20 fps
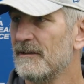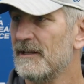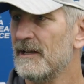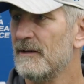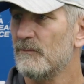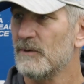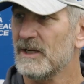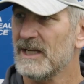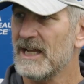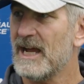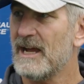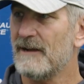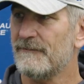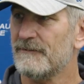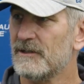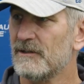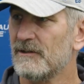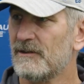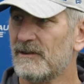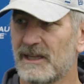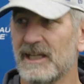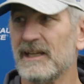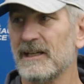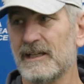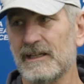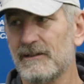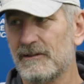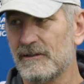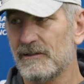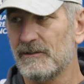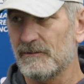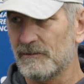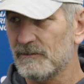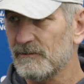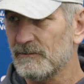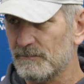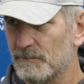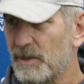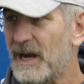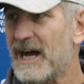then we have to think
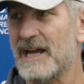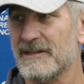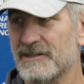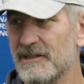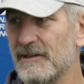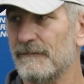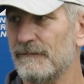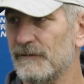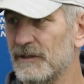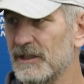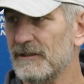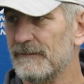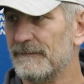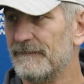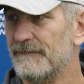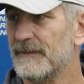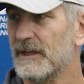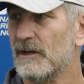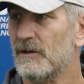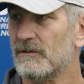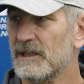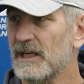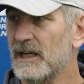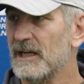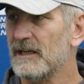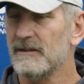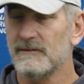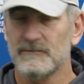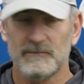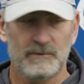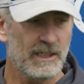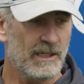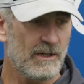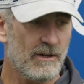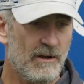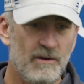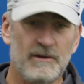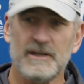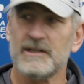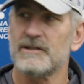positively. Okay, we can
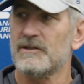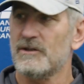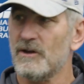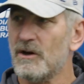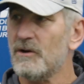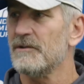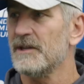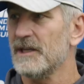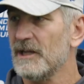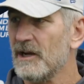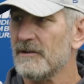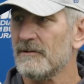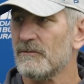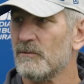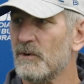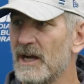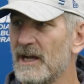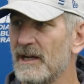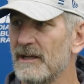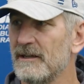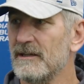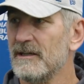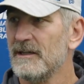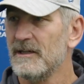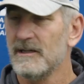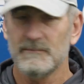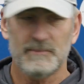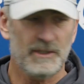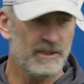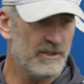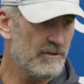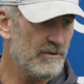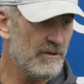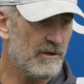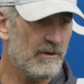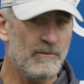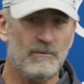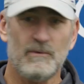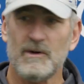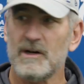always go the other way, but you
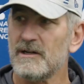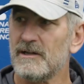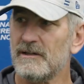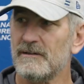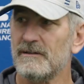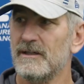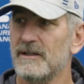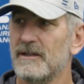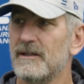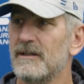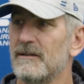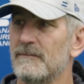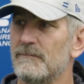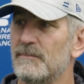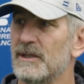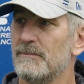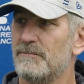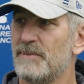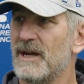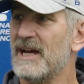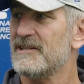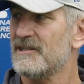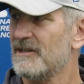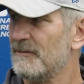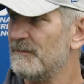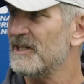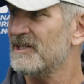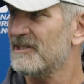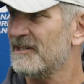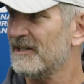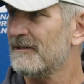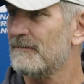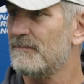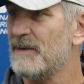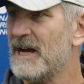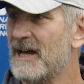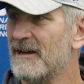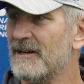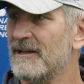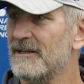don't want to be pessimistic
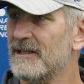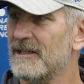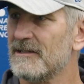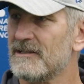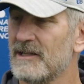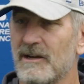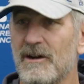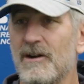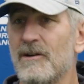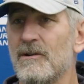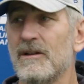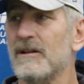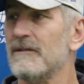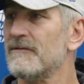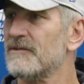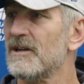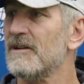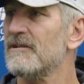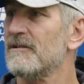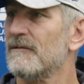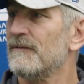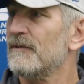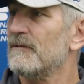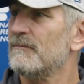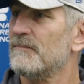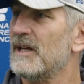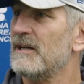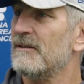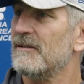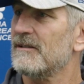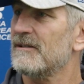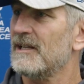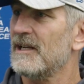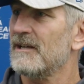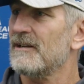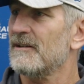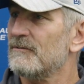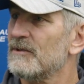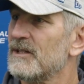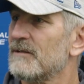about it and then say, oh, all of a sudden you're feeling better at the
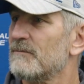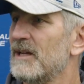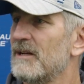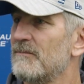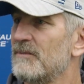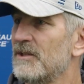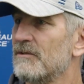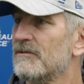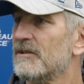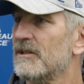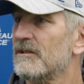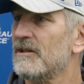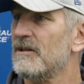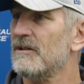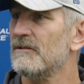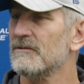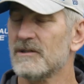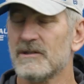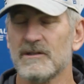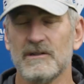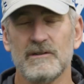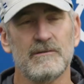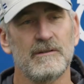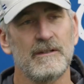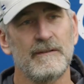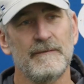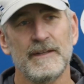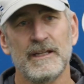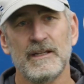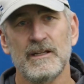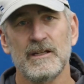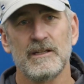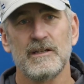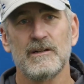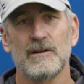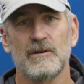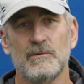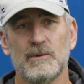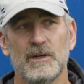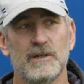end of the week, maybe you can go. So,
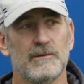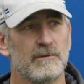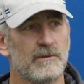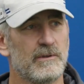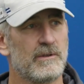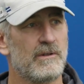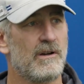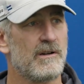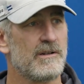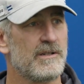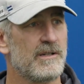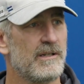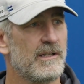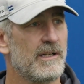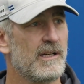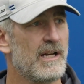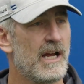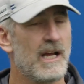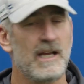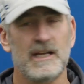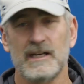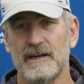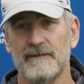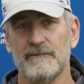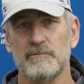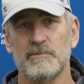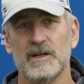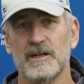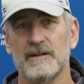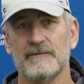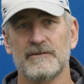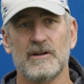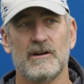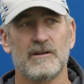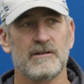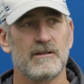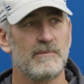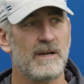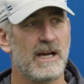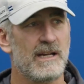what Carson and I and everybody have
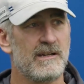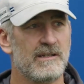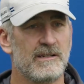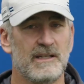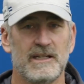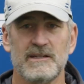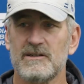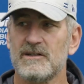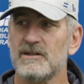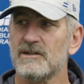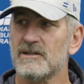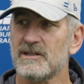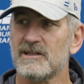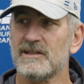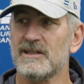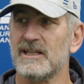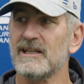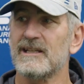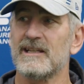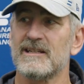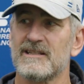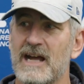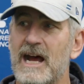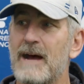talked about is let's just think as